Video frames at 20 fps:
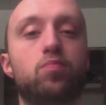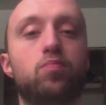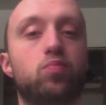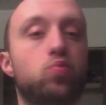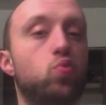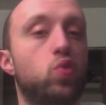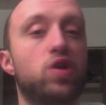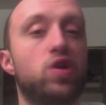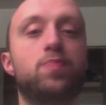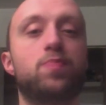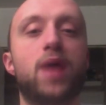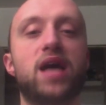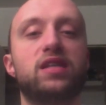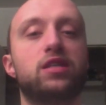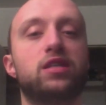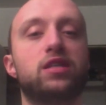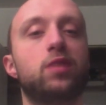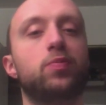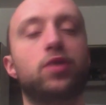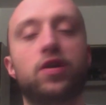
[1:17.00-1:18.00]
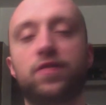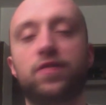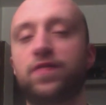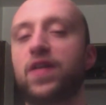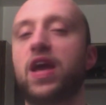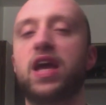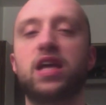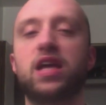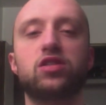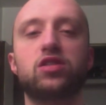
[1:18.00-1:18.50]
with basketball
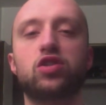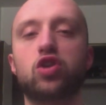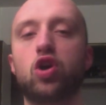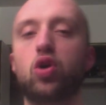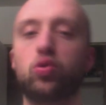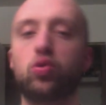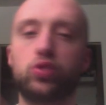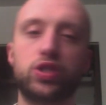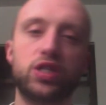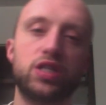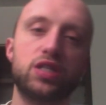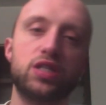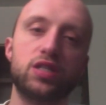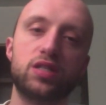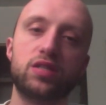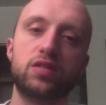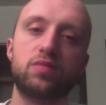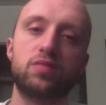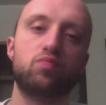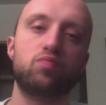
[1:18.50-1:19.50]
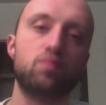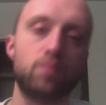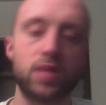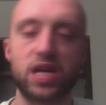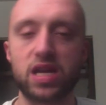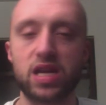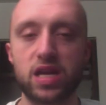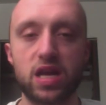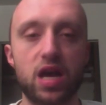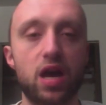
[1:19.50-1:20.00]
fans, coaches,
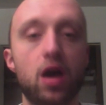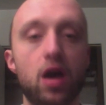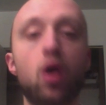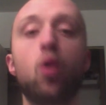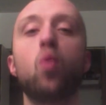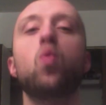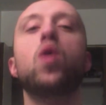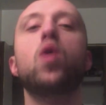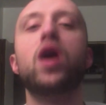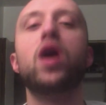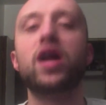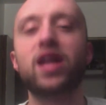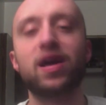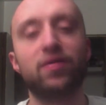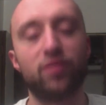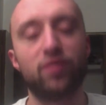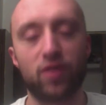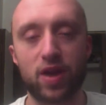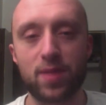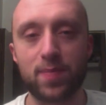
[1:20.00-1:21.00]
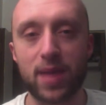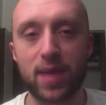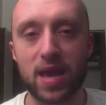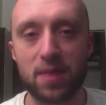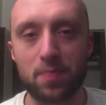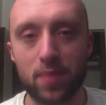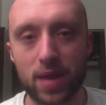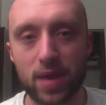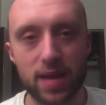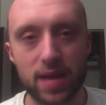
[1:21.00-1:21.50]
media, whatever it may
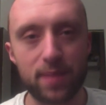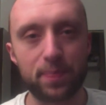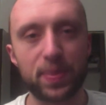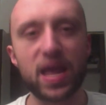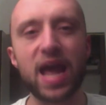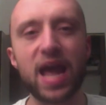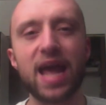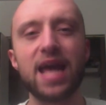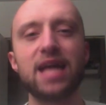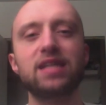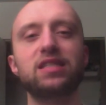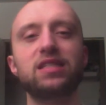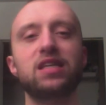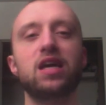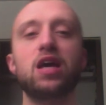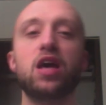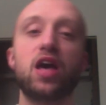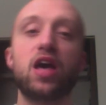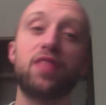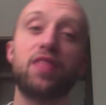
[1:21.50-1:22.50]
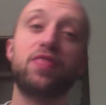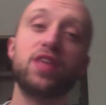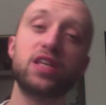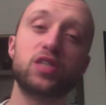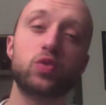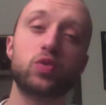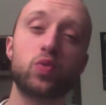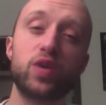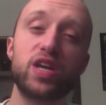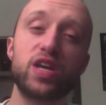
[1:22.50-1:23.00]
be. And
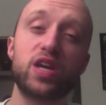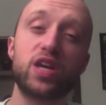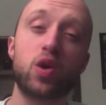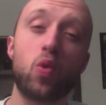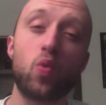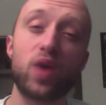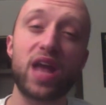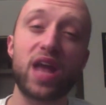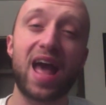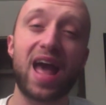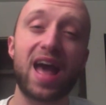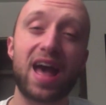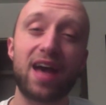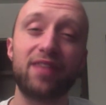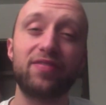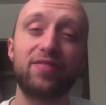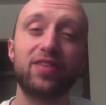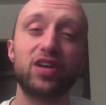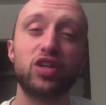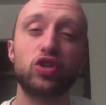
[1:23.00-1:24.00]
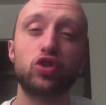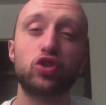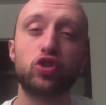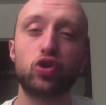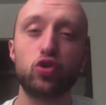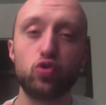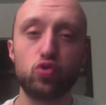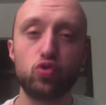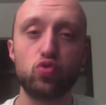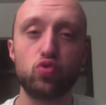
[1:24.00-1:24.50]
this week we have
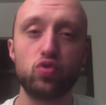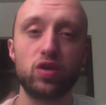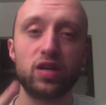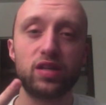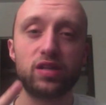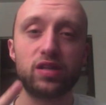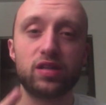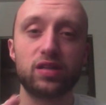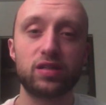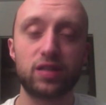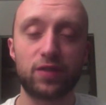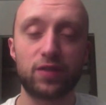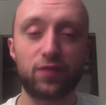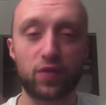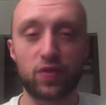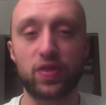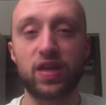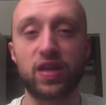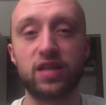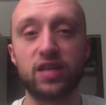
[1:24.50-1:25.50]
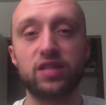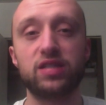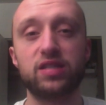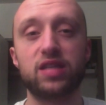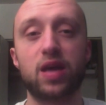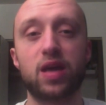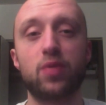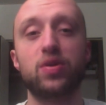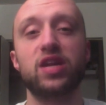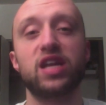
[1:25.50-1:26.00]
two different things
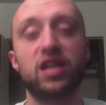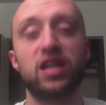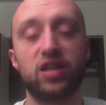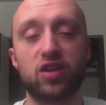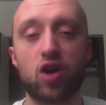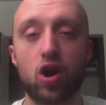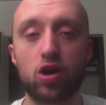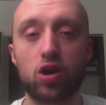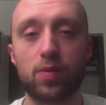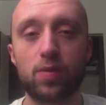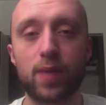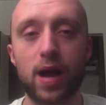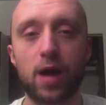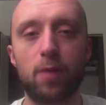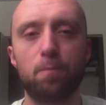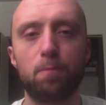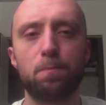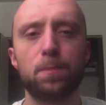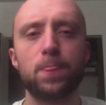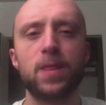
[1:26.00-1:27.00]
that we need to talk about,